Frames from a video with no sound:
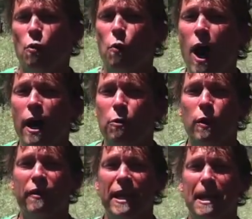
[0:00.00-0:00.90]
Water
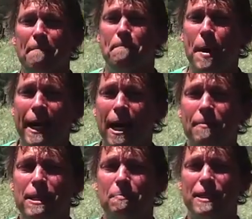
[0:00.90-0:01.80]
will then pick up
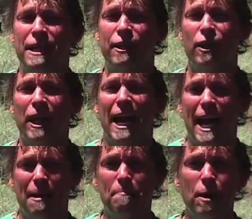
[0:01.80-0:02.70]
this material
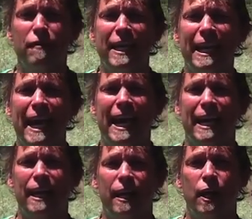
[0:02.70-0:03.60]
and move it
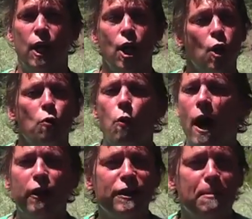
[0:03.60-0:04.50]
again.
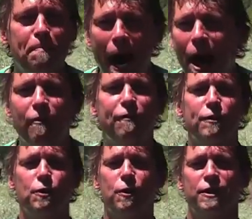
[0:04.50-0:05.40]
Water is a powerful
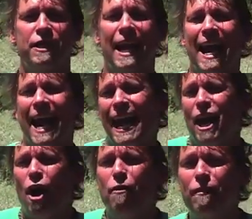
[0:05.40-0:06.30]
source
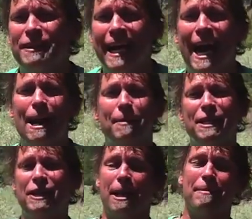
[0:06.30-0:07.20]
and over time
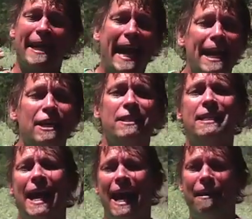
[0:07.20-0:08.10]
can shape canyons
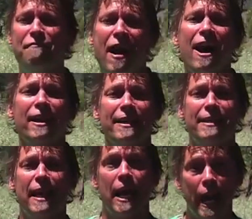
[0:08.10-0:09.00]
and
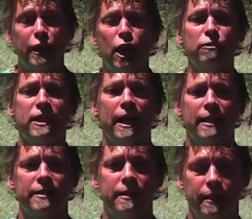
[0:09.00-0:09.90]
valleys and coastlines.
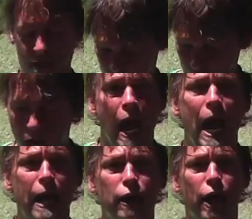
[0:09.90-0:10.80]

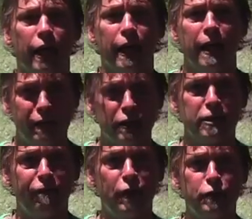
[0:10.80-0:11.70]
Hey look, there's
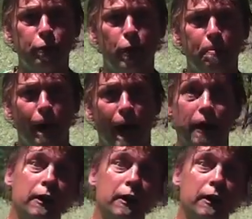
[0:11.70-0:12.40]
some future root rock.